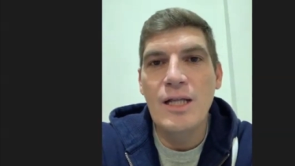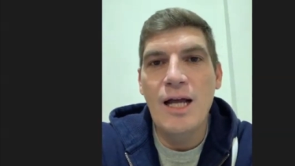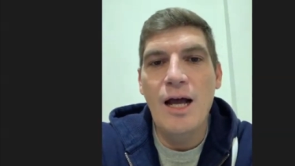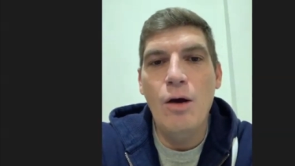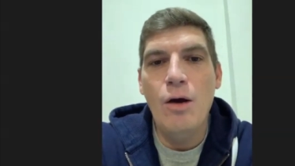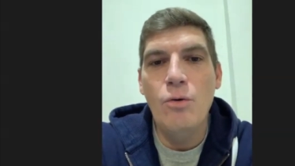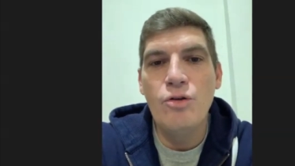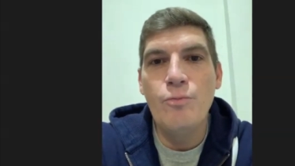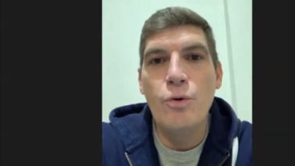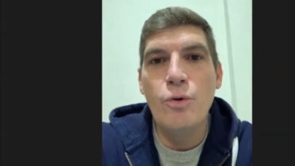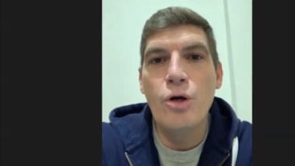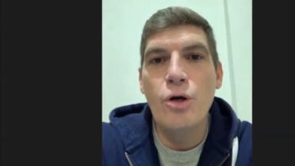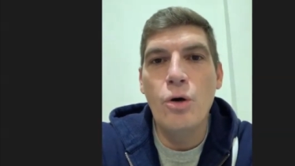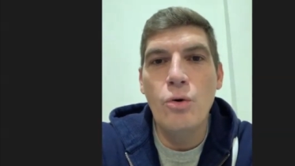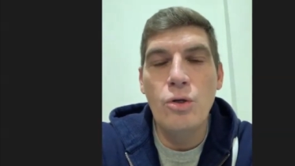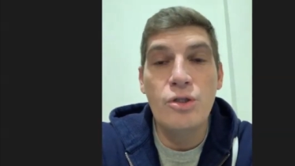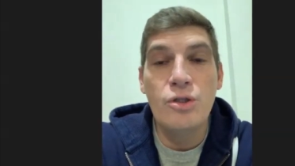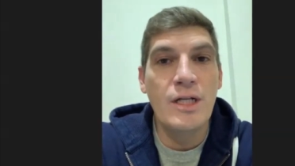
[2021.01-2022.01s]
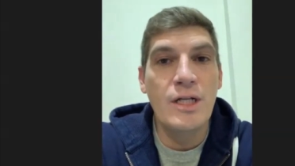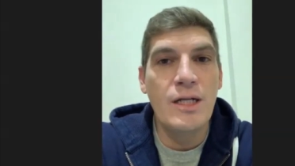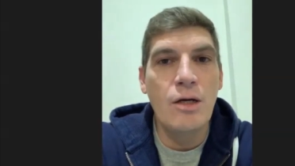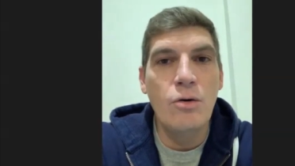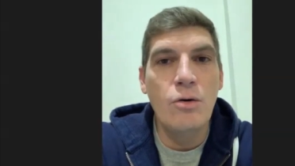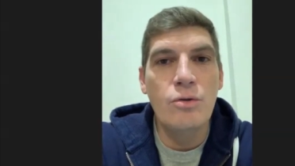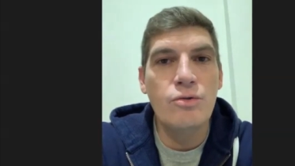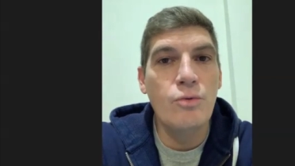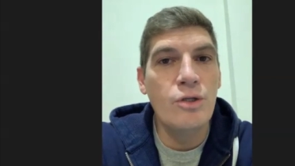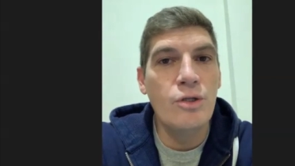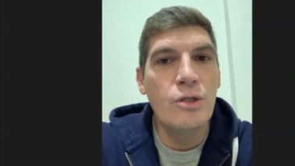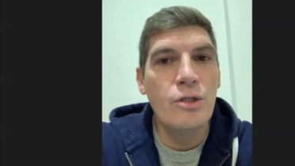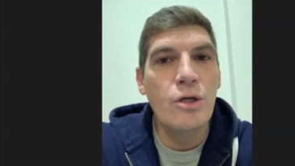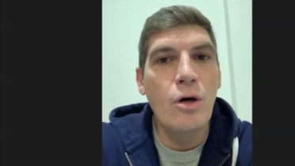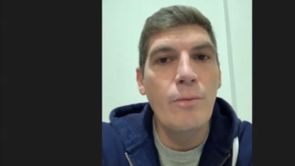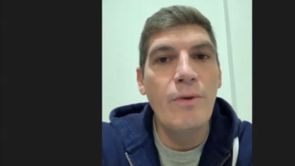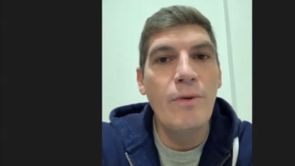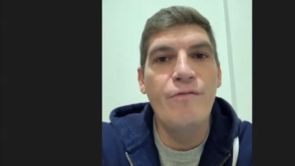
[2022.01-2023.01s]
I always put goals and I always wanted to
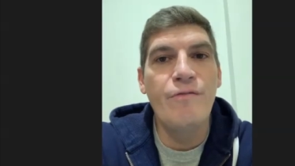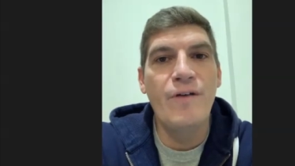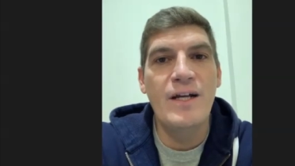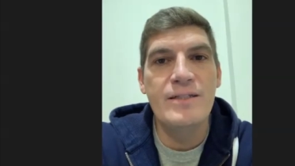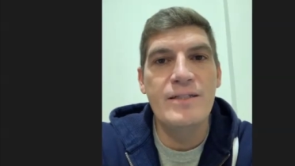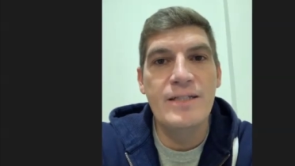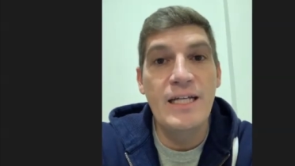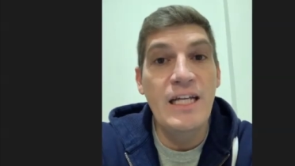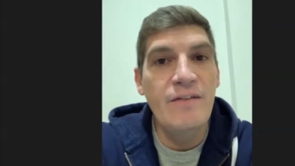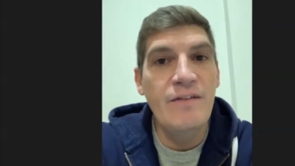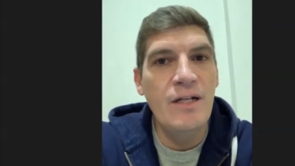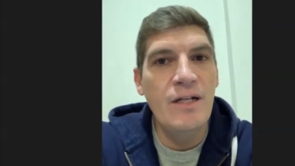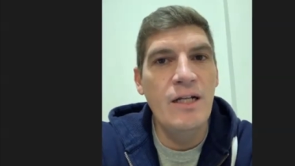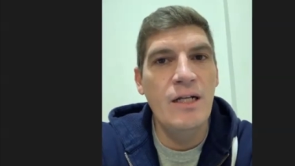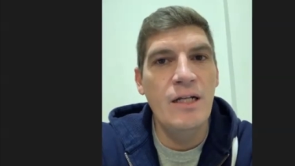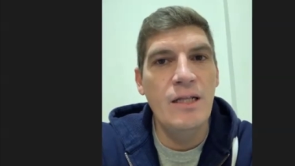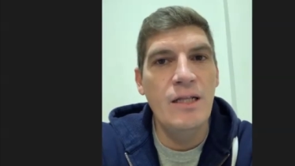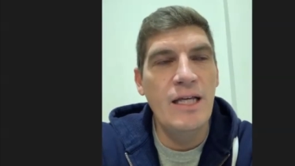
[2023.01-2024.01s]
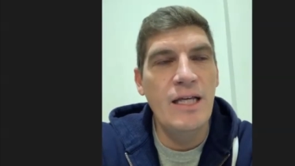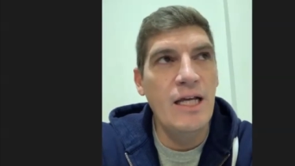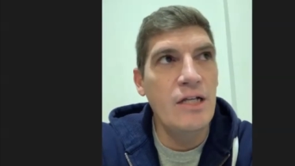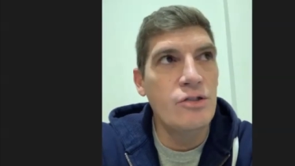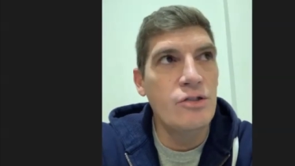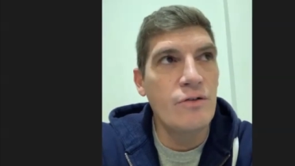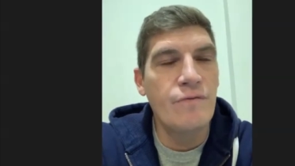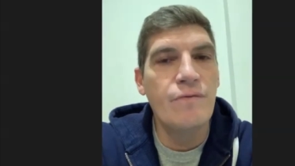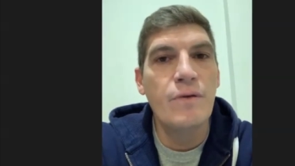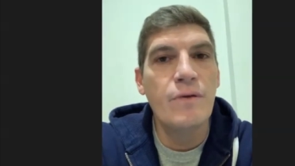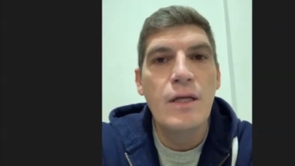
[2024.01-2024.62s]
go a bit faster, even in the age of